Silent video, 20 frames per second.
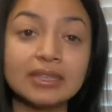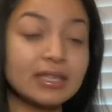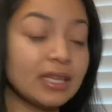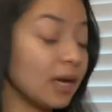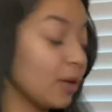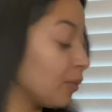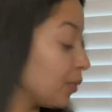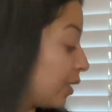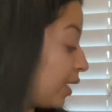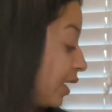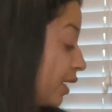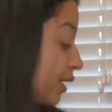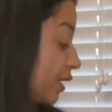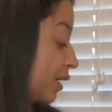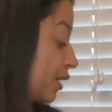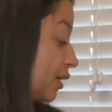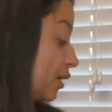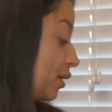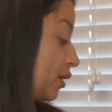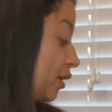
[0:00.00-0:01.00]
That way I
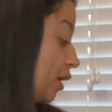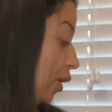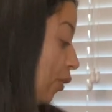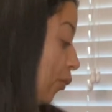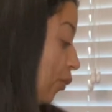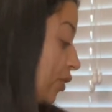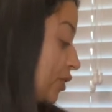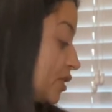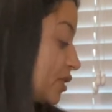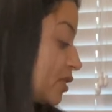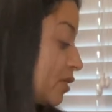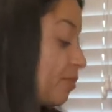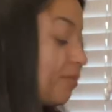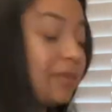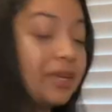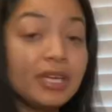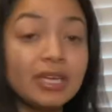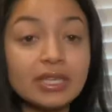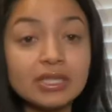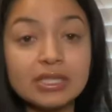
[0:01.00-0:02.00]
can, once the
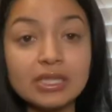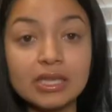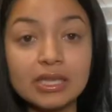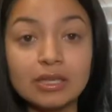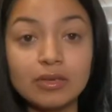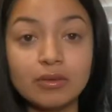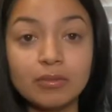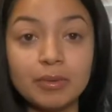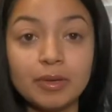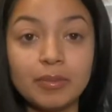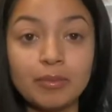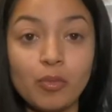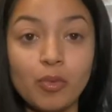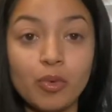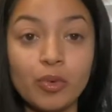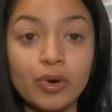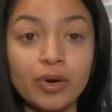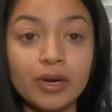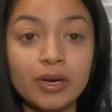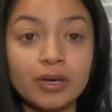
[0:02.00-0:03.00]
meat gets a little bit
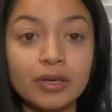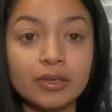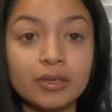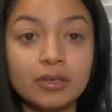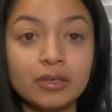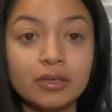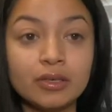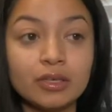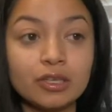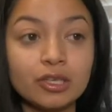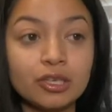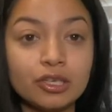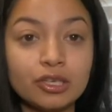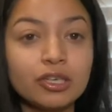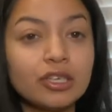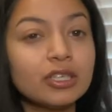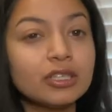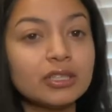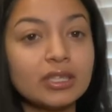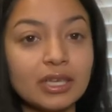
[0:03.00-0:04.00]
more
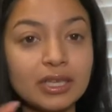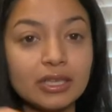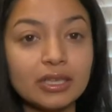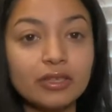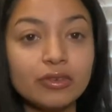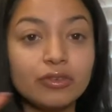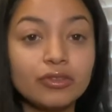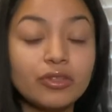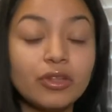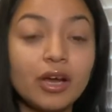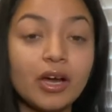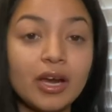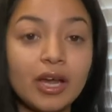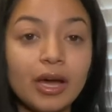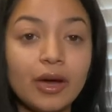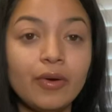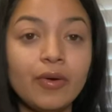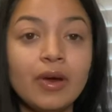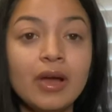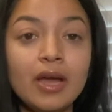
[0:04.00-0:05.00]
cooked, like a little thawed
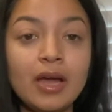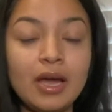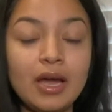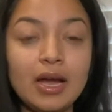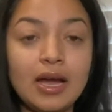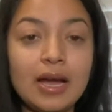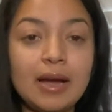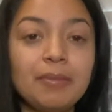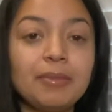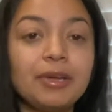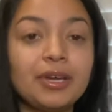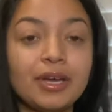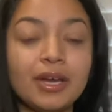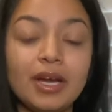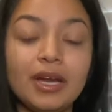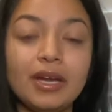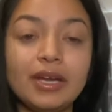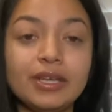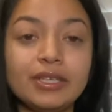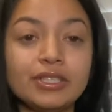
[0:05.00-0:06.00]
out, I'm gonna cut
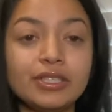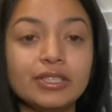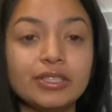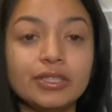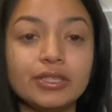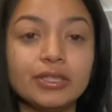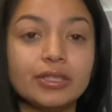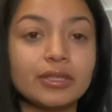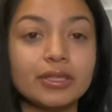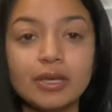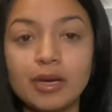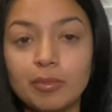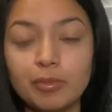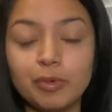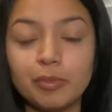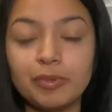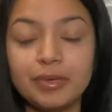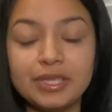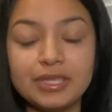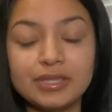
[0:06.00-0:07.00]
it into a couple
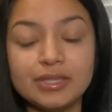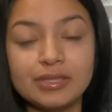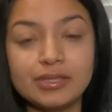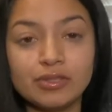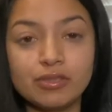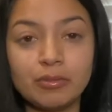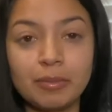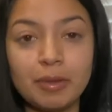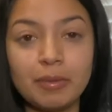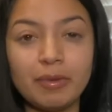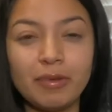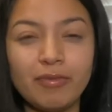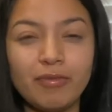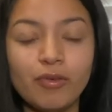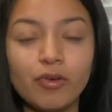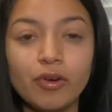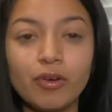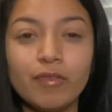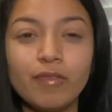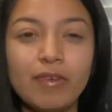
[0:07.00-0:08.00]
pieces. So maybe
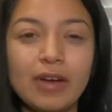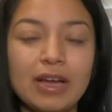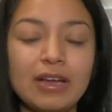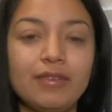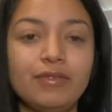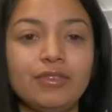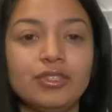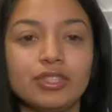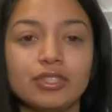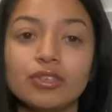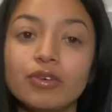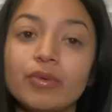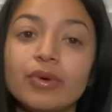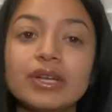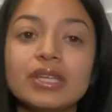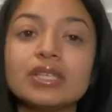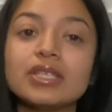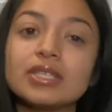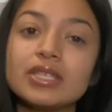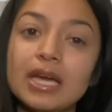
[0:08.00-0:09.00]
four or five, just so when
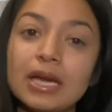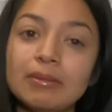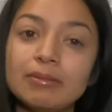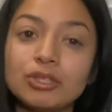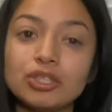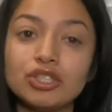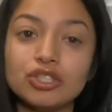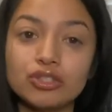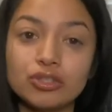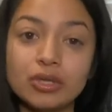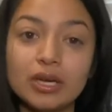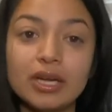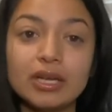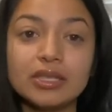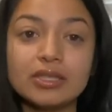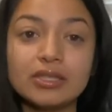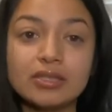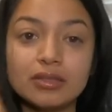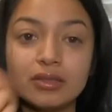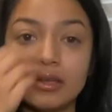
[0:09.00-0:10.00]
it's time to shred,
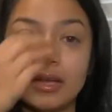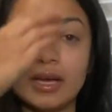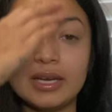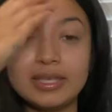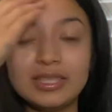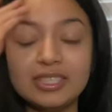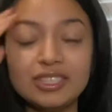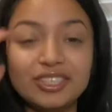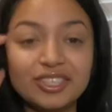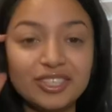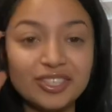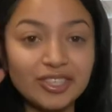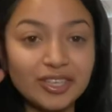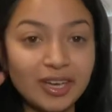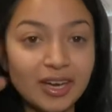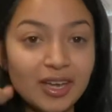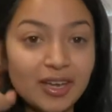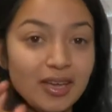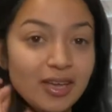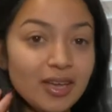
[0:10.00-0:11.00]
it's a lot easier.
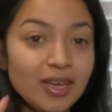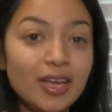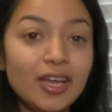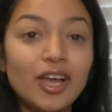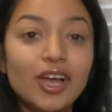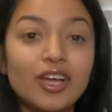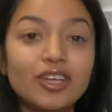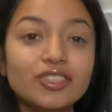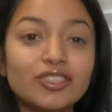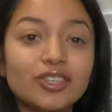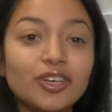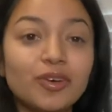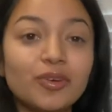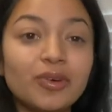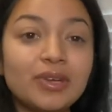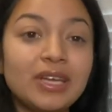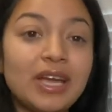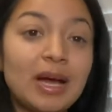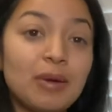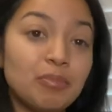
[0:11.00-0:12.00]
So
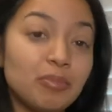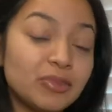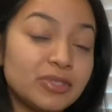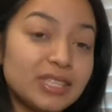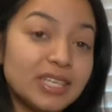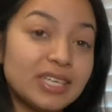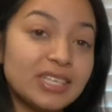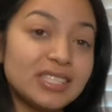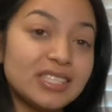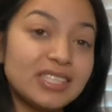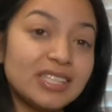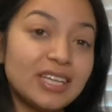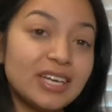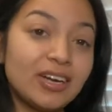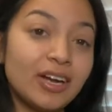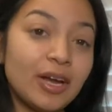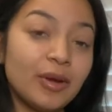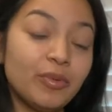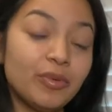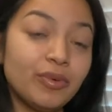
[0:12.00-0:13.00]
yeah, once I get to there,
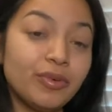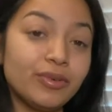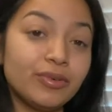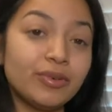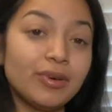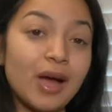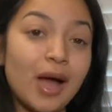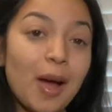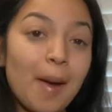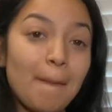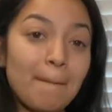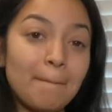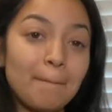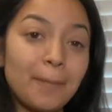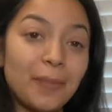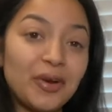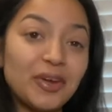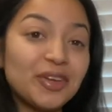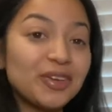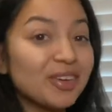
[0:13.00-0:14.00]
I will
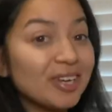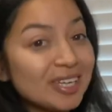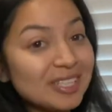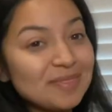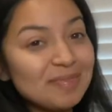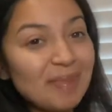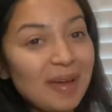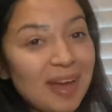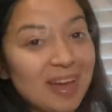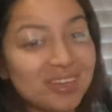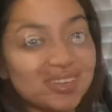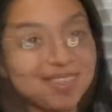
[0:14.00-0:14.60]
bring you guys back.